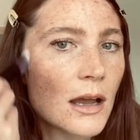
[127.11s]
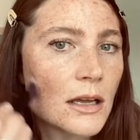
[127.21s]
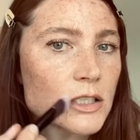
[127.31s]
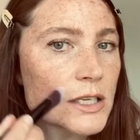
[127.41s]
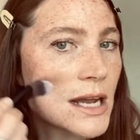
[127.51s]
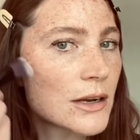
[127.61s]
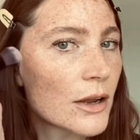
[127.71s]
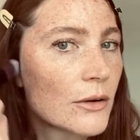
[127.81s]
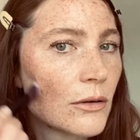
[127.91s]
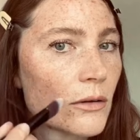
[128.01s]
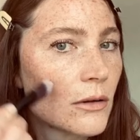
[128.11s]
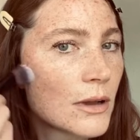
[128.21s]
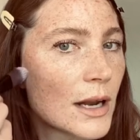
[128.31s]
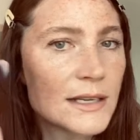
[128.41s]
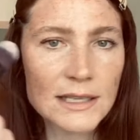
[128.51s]
a shadow
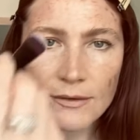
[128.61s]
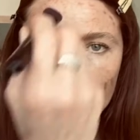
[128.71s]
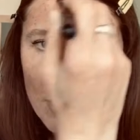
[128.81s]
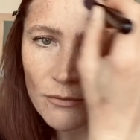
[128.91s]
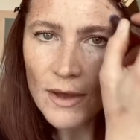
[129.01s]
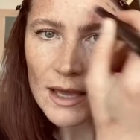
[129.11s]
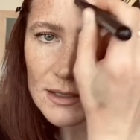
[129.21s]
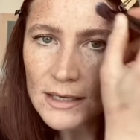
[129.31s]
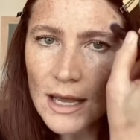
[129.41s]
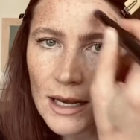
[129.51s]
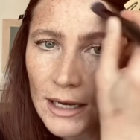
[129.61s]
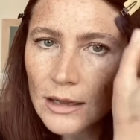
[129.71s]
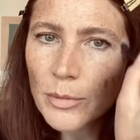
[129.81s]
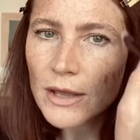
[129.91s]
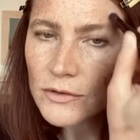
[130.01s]
and it's giving my face a little
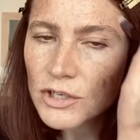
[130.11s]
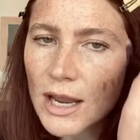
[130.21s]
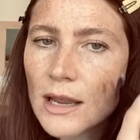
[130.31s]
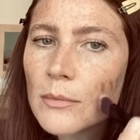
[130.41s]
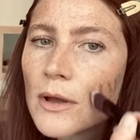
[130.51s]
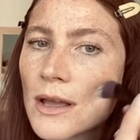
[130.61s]
bit of shape.